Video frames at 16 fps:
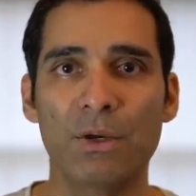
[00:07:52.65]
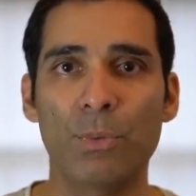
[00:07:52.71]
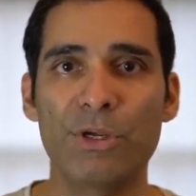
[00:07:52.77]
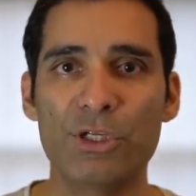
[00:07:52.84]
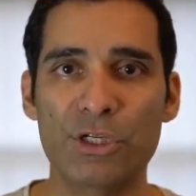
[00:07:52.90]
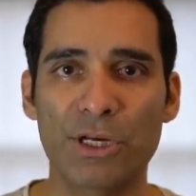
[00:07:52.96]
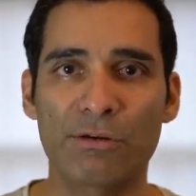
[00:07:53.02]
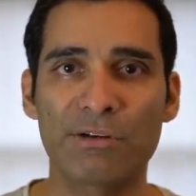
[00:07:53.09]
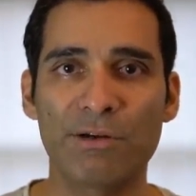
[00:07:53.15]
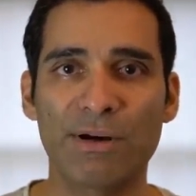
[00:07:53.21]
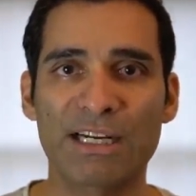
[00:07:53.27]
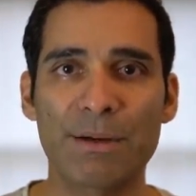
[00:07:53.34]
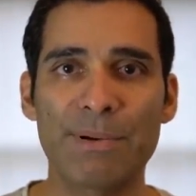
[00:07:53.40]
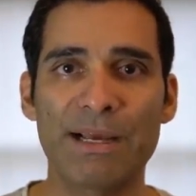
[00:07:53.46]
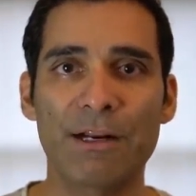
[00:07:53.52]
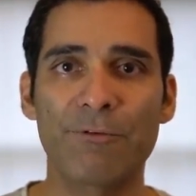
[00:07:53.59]
We generally
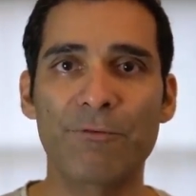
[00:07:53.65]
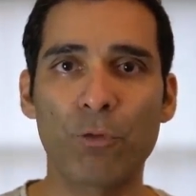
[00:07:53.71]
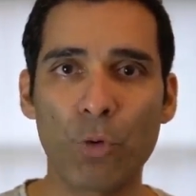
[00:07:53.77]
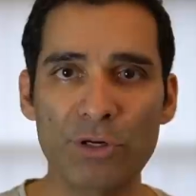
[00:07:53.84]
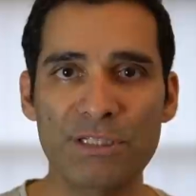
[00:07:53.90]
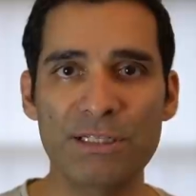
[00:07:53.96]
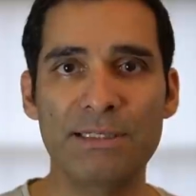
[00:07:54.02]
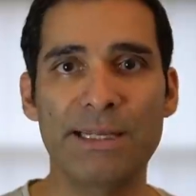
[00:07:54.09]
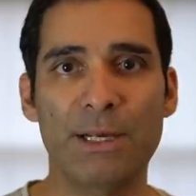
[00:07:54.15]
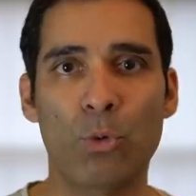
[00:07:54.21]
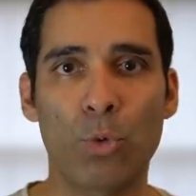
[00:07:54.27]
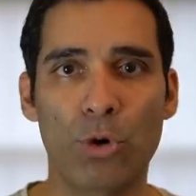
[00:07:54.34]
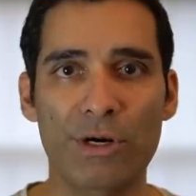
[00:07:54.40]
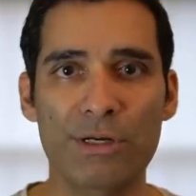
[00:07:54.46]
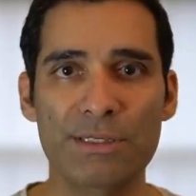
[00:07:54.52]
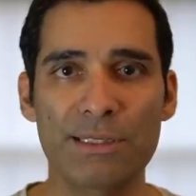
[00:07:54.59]
recommend a 14-day
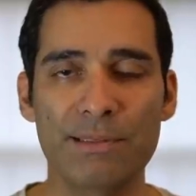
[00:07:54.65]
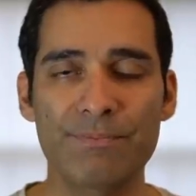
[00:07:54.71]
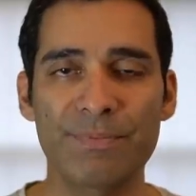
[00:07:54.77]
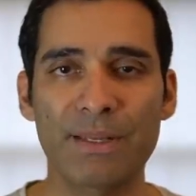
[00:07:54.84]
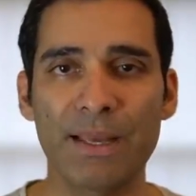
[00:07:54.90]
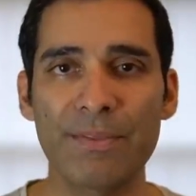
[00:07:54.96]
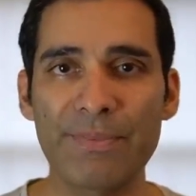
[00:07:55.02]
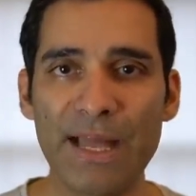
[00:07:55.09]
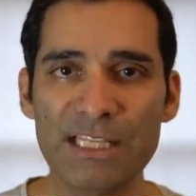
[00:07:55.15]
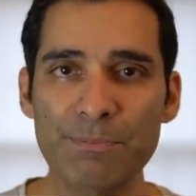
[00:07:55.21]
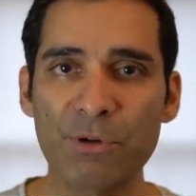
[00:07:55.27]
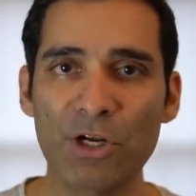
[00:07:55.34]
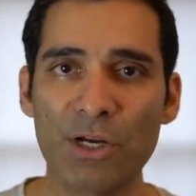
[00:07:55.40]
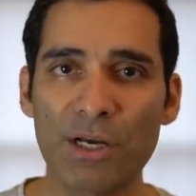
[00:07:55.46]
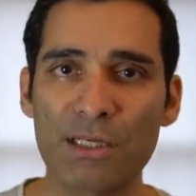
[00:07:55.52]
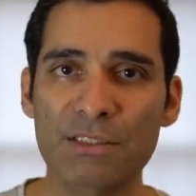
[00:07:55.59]
quarantine, and that's
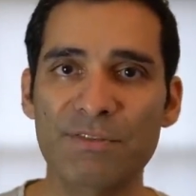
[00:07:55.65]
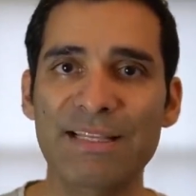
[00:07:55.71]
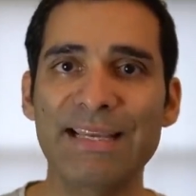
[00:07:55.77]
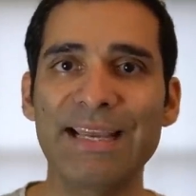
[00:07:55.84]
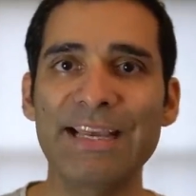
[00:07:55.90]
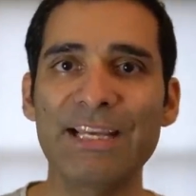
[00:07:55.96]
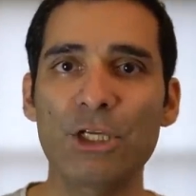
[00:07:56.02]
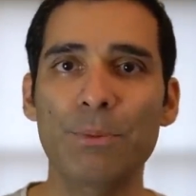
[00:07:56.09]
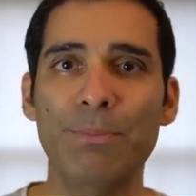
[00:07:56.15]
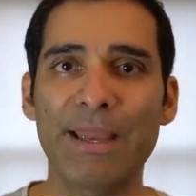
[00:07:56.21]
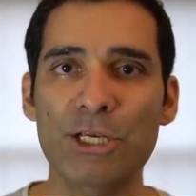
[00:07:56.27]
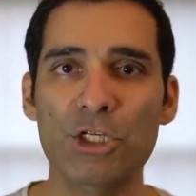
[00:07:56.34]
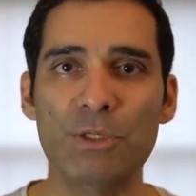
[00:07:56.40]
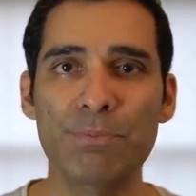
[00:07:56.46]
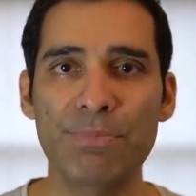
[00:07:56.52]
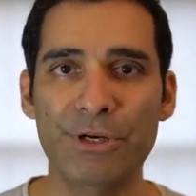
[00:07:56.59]
because of the
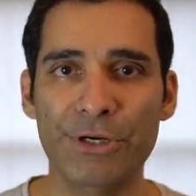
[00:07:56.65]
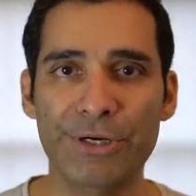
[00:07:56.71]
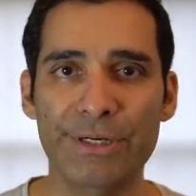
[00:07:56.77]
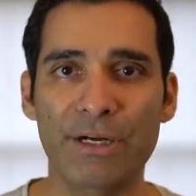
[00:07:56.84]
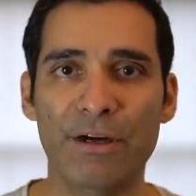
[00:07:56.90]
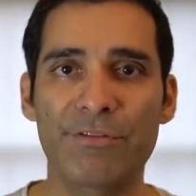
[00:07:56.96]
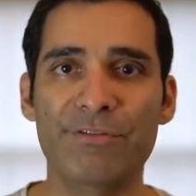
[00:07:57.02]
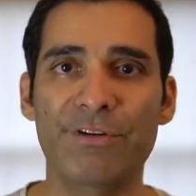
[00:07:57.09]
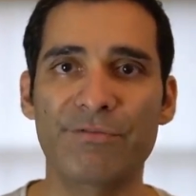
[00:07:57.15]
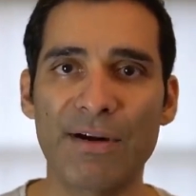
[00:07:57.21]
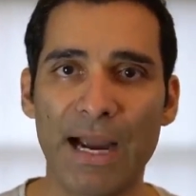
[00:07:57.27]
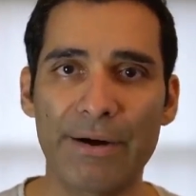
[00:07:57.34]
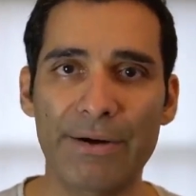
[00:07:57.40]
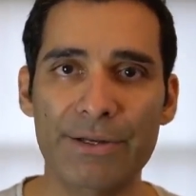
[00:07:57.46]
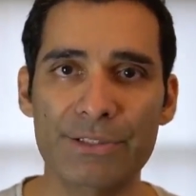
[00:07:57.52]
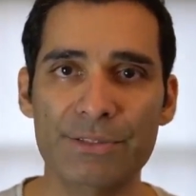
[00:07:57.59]
incubation period of the
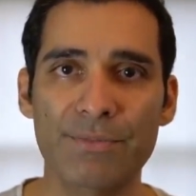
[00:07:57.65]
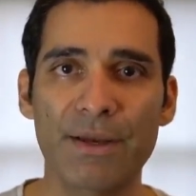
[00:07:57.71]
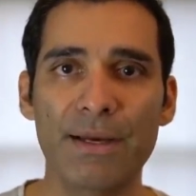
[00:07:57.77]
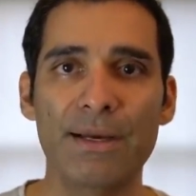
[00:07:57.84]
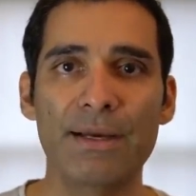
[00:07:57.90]
virus.